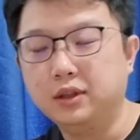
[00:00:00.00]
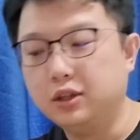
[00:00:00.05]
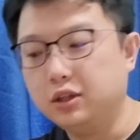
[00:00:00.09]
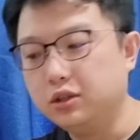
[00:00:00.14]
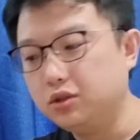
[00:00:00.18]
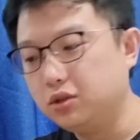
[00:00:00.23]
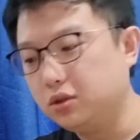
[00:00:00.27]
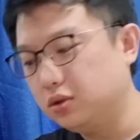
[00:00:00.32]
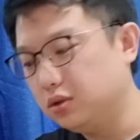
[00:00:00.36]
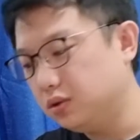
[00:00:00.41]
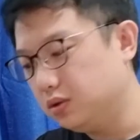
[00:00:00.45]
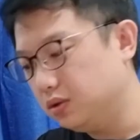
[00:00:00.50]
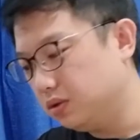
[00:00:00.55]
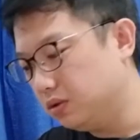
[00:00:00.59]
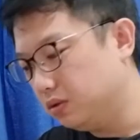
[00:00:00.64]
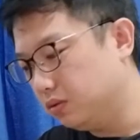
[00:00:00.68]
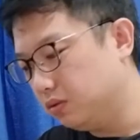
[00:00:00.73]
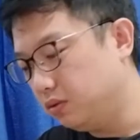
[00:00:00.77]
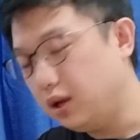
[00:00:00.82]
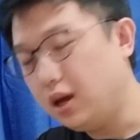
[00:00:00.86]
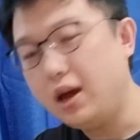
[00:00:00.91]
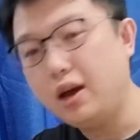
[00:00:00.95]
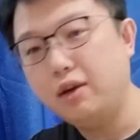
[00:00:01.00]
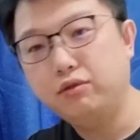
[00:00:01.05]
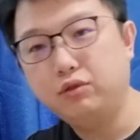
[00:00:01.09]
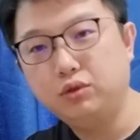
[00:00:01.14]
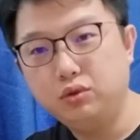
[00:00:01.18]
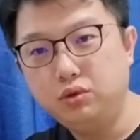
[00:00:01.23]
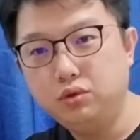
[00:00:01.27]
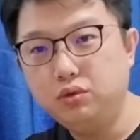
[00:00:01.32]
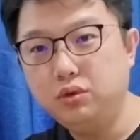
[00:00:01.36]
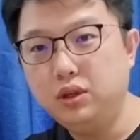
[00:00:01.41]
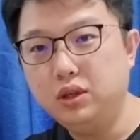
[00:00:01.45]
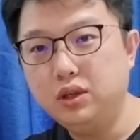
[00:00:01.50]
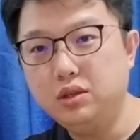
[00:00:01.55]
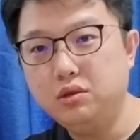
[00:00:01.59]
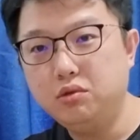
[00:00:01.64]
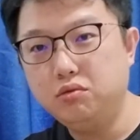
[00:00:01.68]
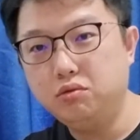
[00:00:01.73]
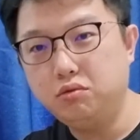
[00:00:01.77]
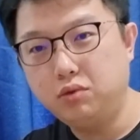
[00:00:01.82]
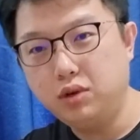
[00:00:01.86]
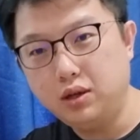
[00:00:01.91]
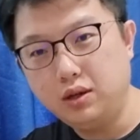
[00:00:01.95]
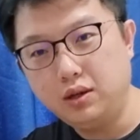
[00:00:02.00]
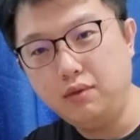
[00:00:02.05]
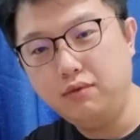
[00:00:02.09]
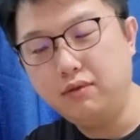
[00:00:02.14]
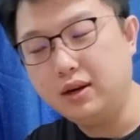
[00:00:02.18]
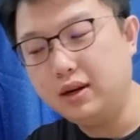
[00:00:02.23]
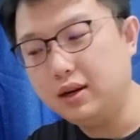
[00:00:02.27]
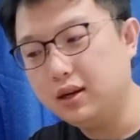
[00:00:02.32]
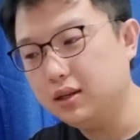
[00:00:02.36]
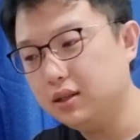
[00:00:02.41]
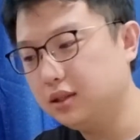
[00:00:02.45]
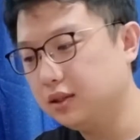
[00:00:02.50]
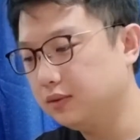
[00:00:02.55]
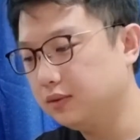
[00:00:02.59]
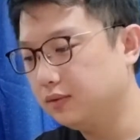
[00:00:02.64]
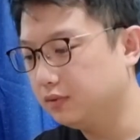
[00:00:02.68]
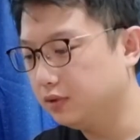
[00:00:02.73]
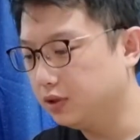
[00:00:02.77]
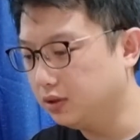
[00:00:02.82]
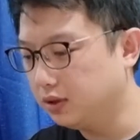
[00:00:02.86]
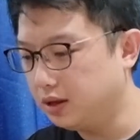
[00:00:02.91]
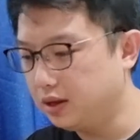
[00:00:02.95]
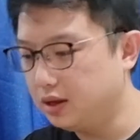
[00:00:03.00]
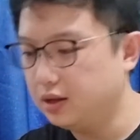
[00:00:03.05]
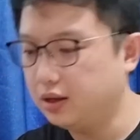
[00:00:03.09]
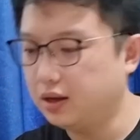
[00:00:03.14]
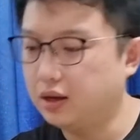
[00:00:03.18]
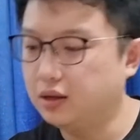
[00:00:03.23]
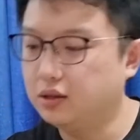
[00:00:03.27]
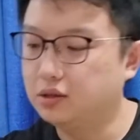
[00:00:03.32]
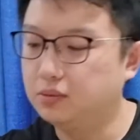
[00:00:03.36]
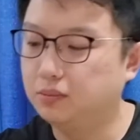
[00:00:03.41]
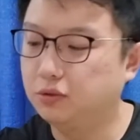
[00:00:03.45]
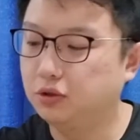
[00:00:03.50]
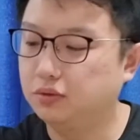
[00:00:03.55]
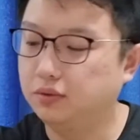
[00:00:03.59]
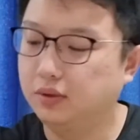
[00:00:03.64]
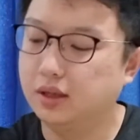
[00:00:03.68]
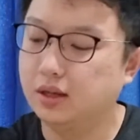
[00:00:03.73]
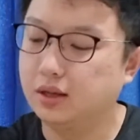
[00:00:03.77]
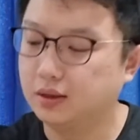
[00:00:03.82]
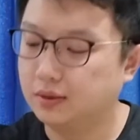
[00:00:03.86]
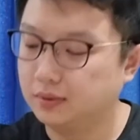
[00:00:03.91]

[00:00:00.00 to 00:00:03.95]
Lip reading: So we have to do this really fast, okay, and smoothly.